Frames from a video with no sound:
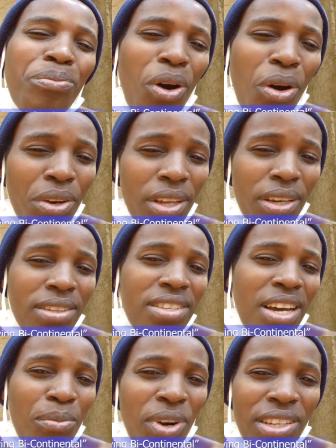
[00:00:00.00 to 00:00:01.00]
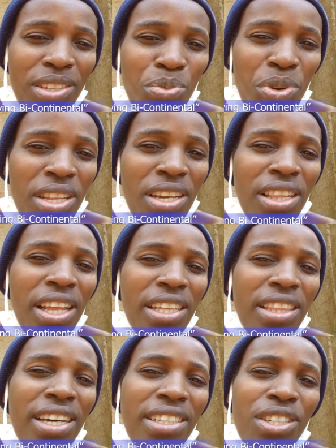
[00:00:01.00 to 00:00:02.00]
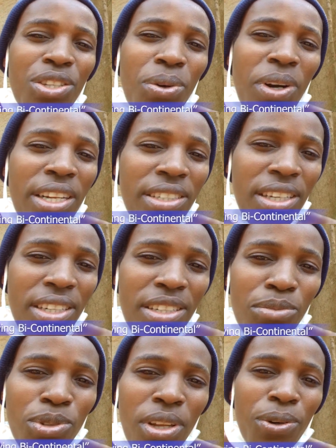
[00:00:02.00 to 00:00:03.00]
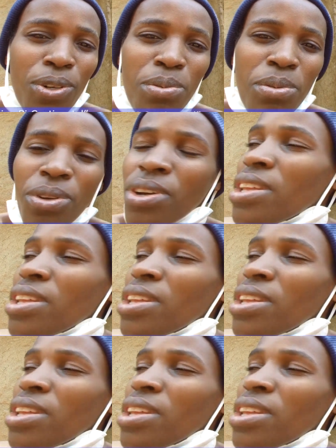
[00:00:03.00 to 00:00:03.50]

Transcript: morning someone is breathing like that and you can't take him to the hospital?